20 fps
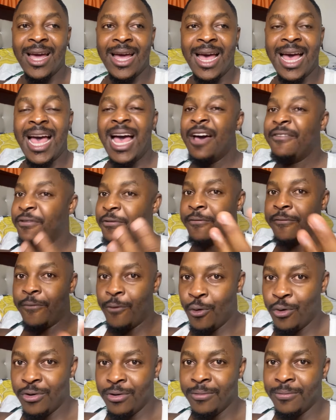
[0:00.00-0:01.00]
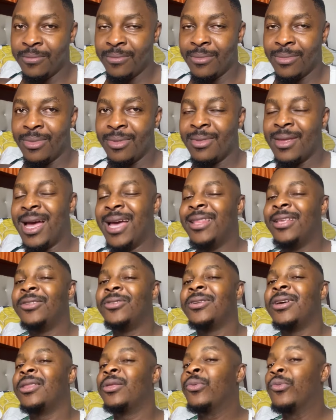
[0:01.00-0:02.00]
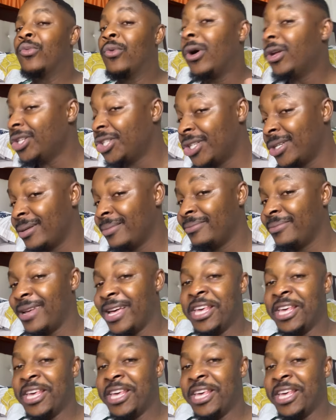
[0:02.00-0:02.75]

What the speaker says: I have the phone, I need to get the watch,